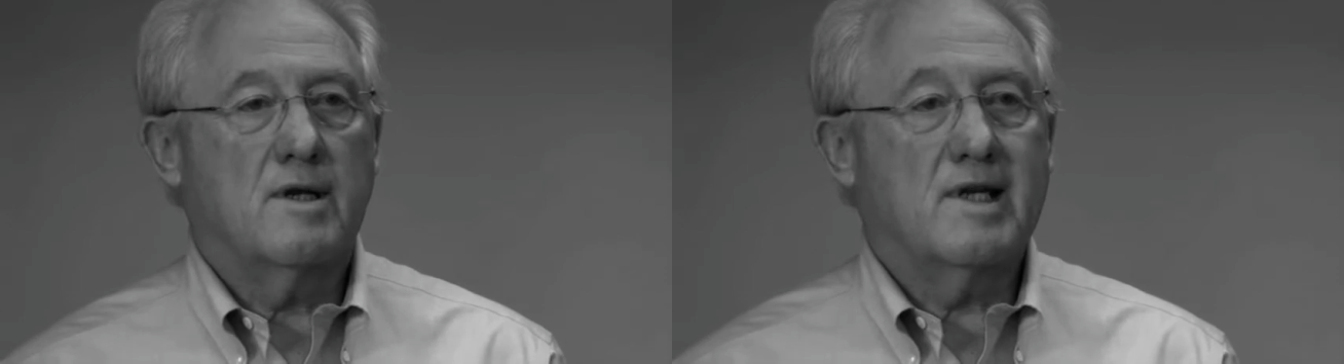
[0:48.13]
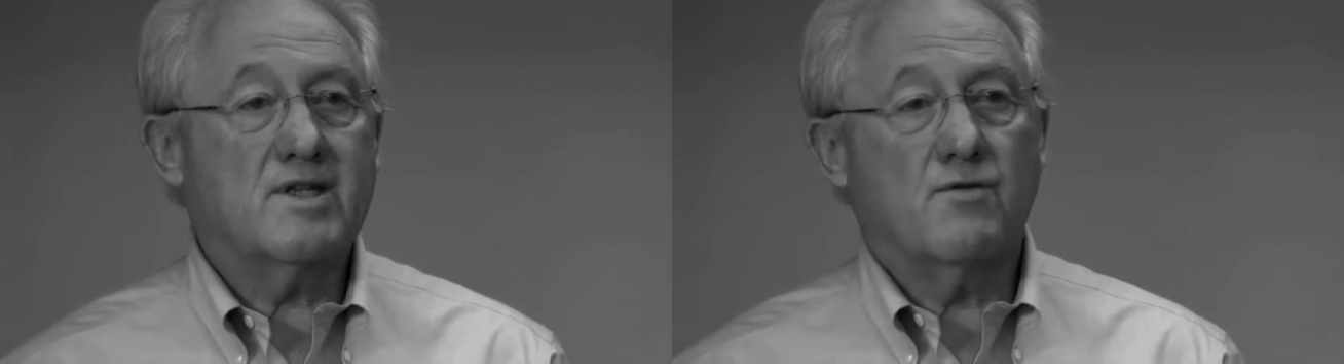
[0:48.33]

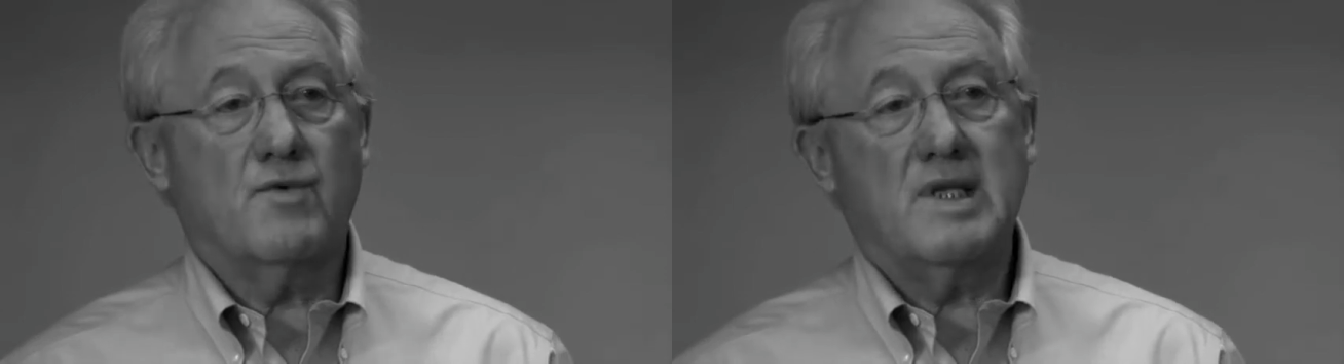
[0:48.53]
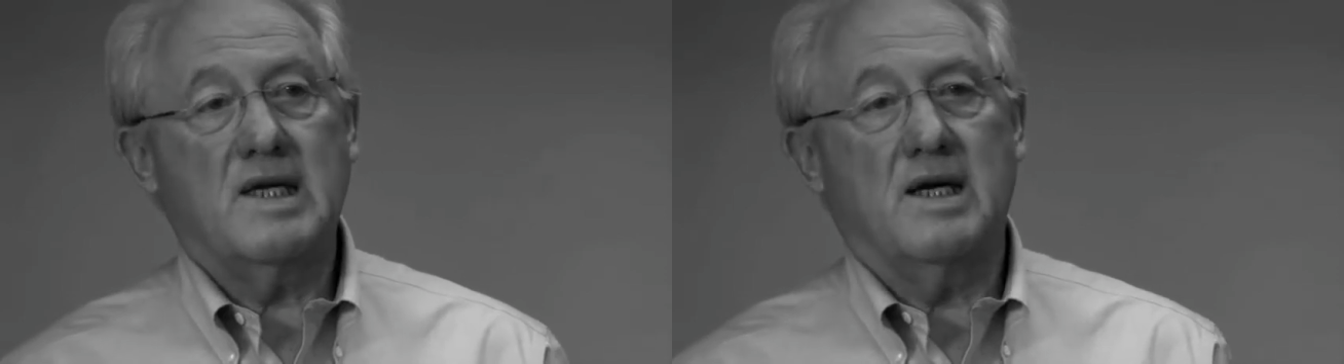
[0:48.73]
doesn't
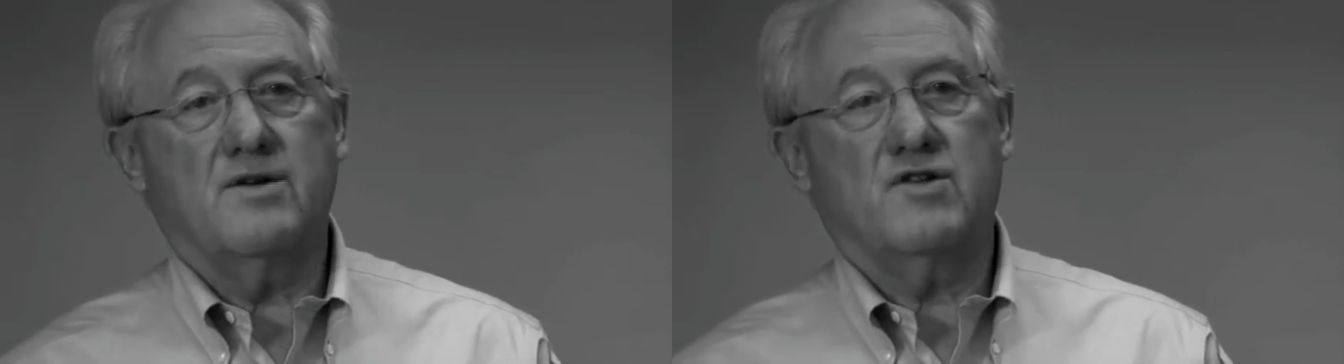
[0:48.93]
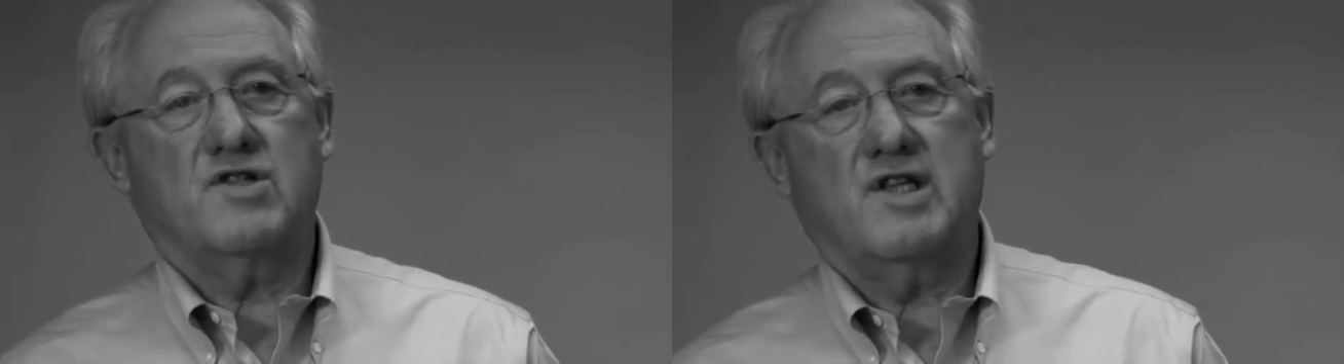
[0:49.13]
really
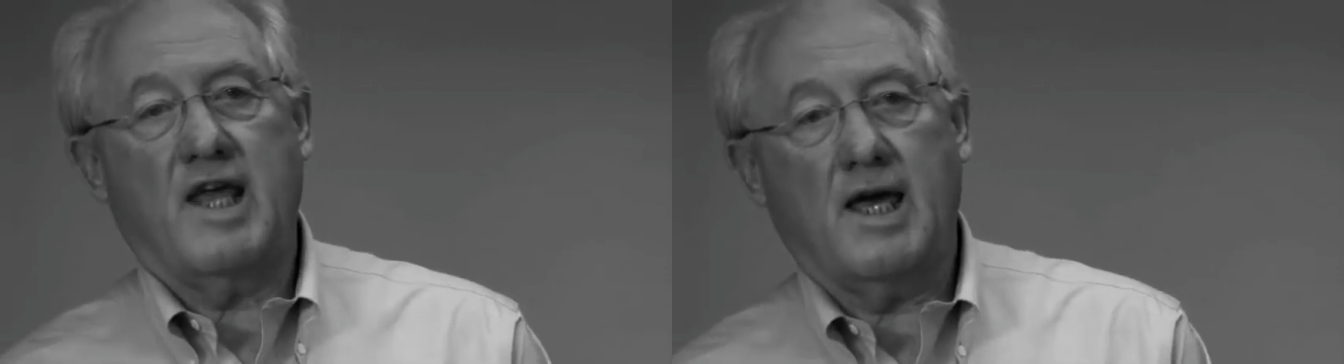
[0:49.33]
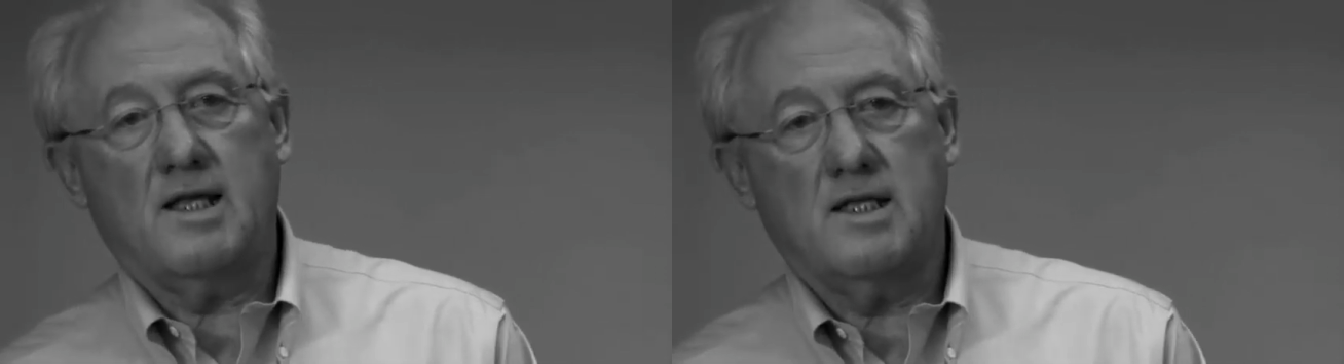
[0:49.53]

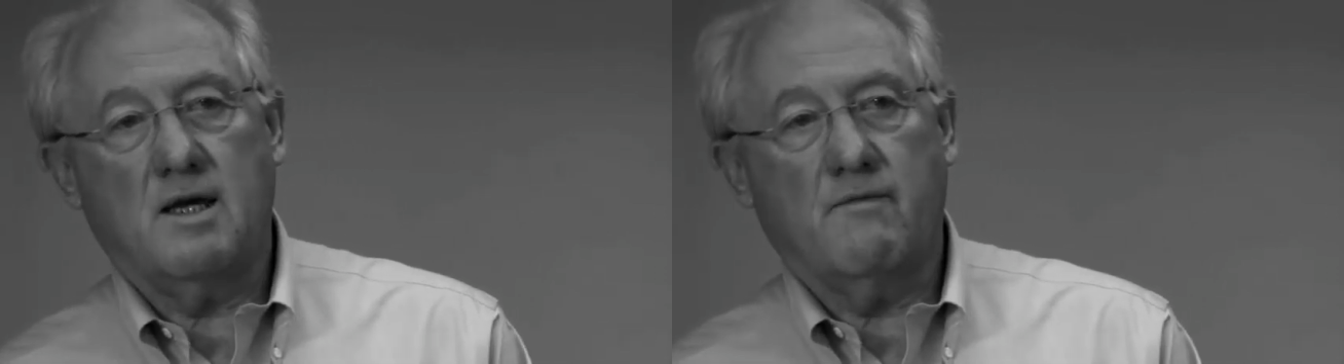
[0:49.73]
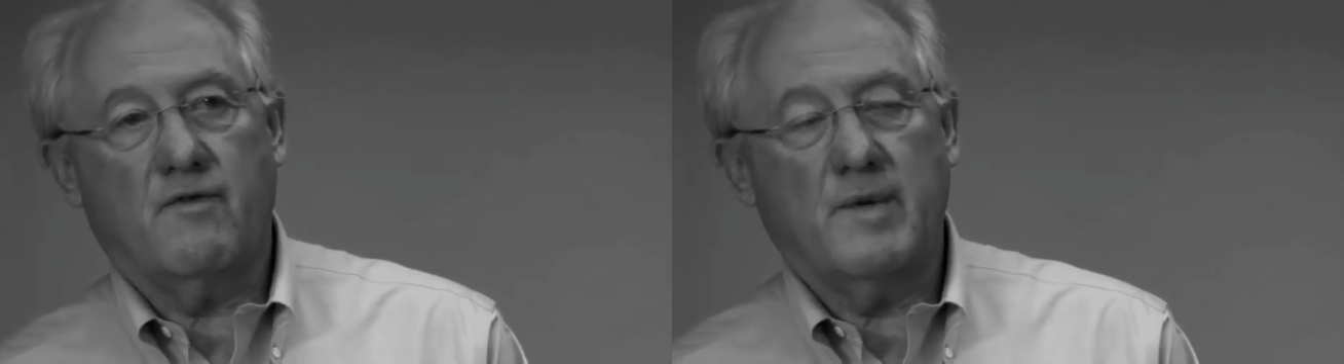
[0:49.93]
understand
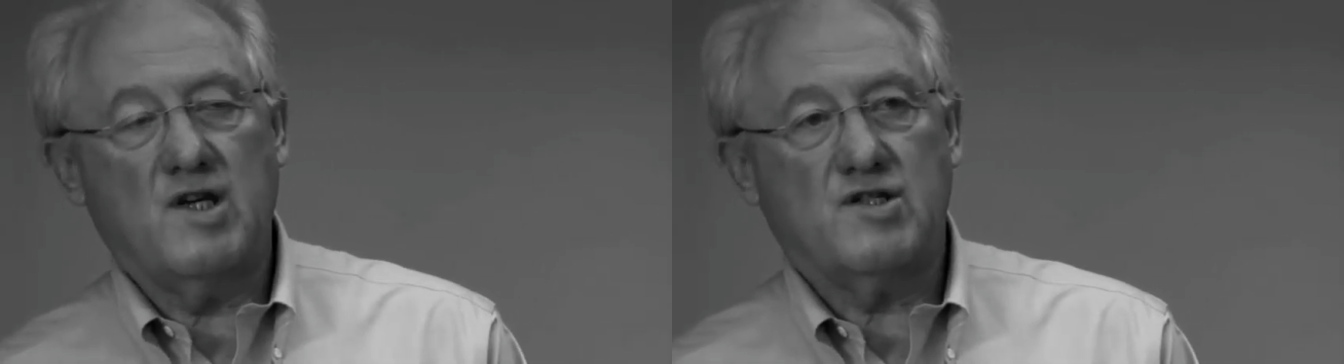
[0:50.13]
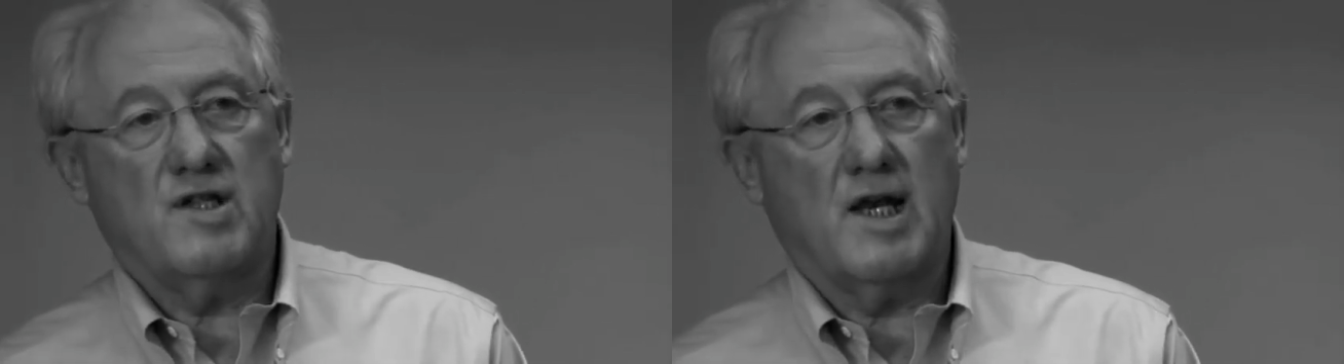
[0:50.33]
the
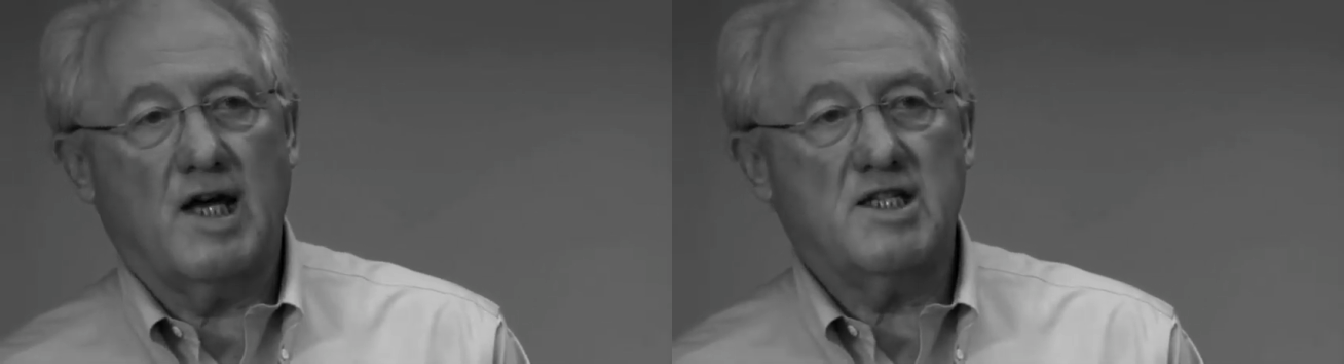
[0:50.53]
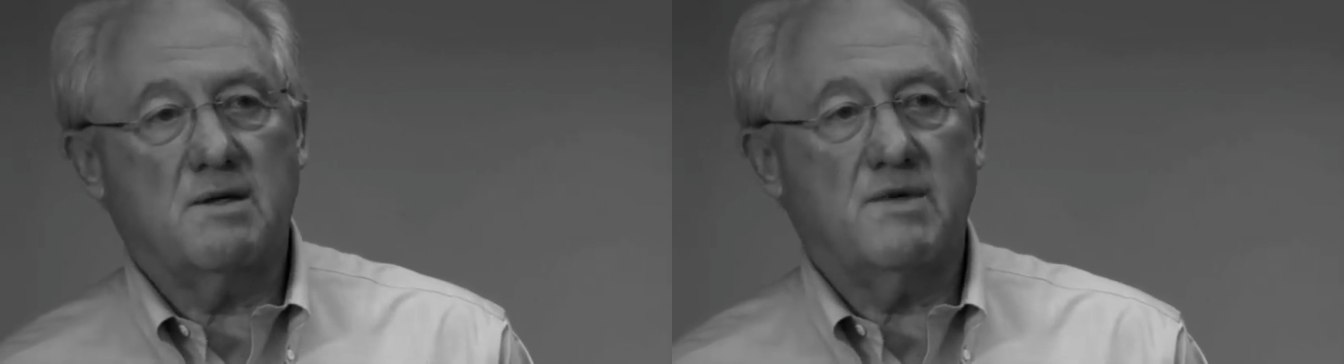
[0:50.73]
information that
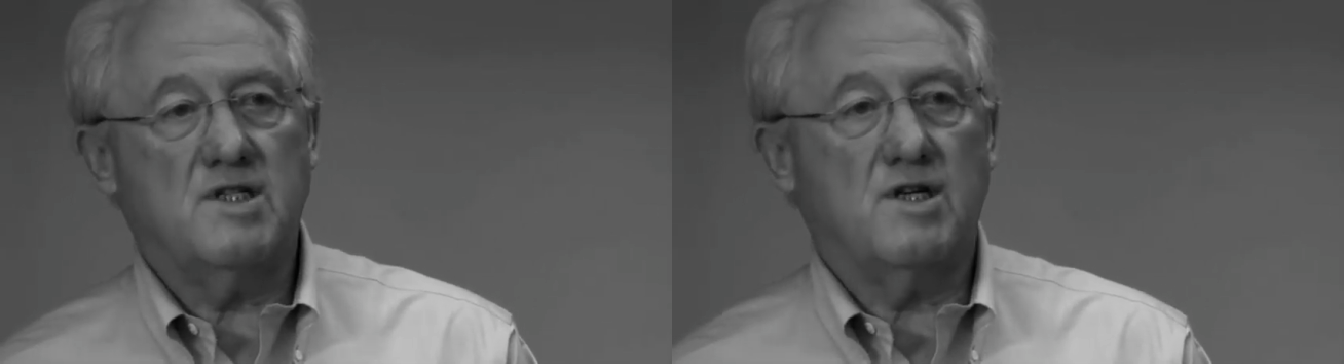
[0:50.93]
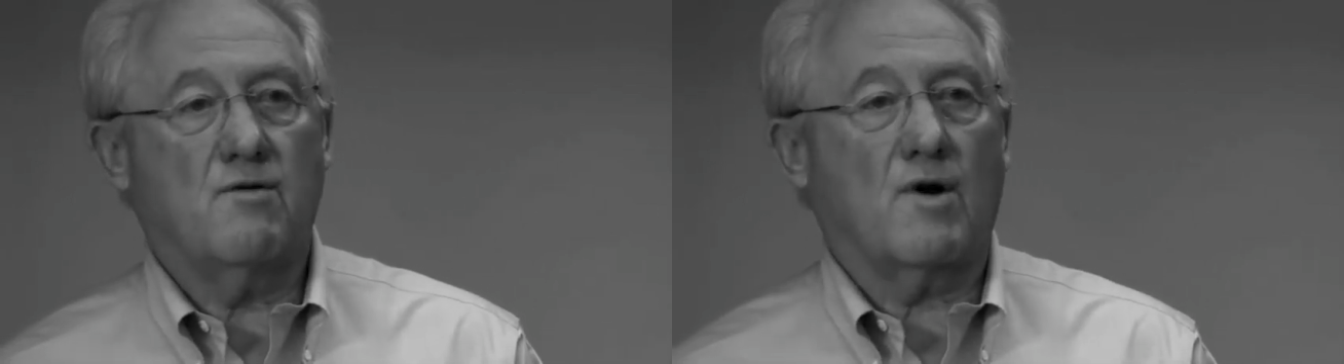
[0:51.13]

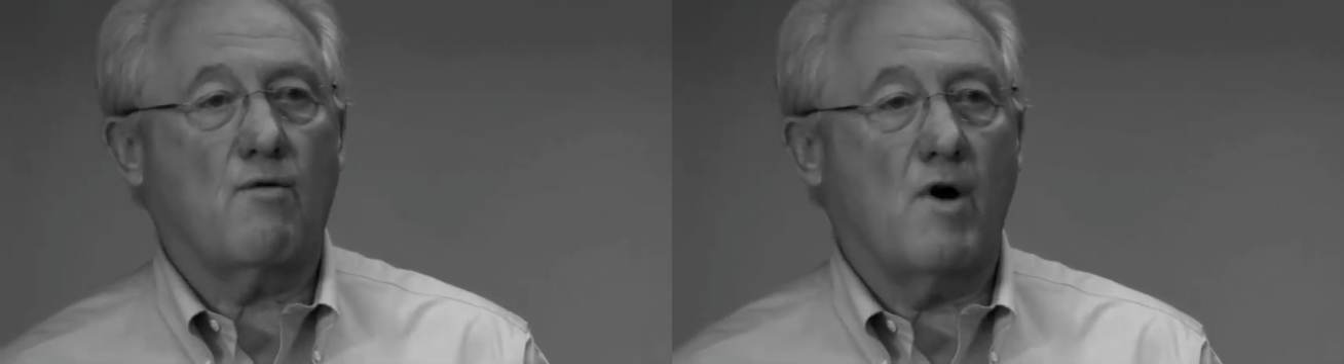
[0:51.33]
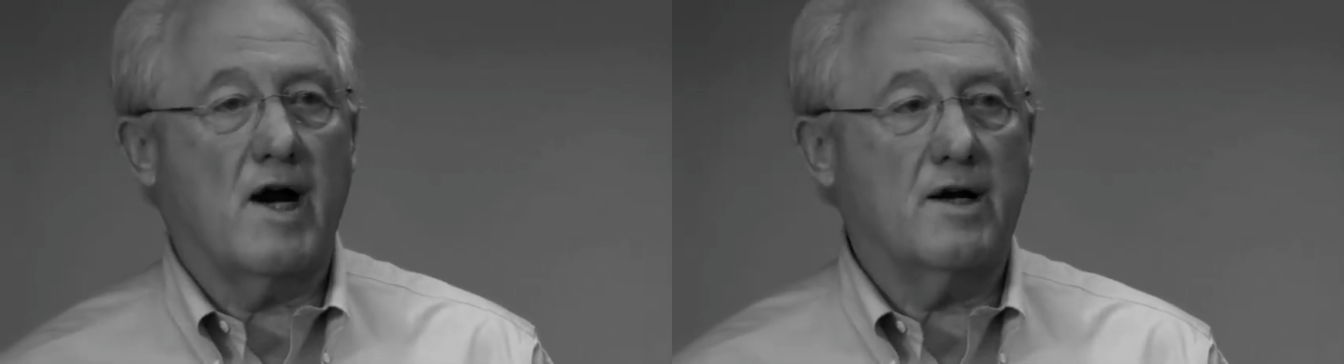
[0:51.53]
ICBC
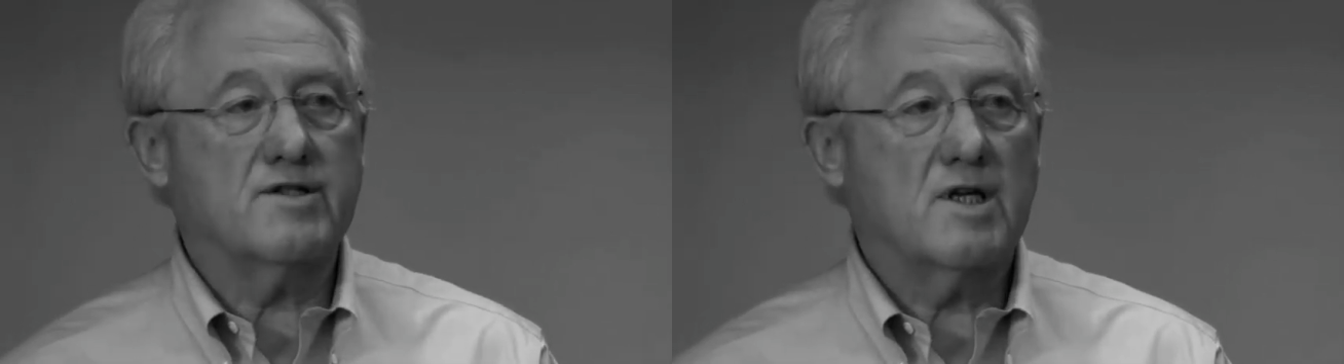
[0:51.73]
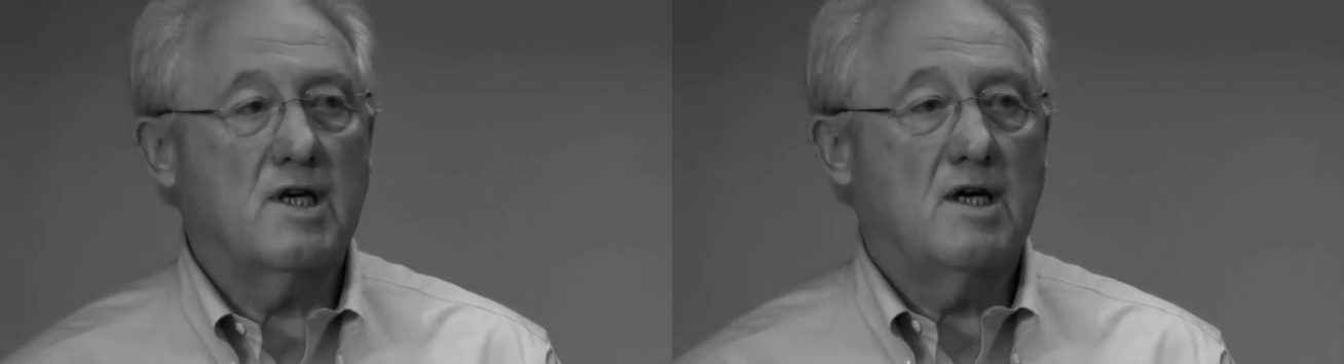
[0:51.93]
requires,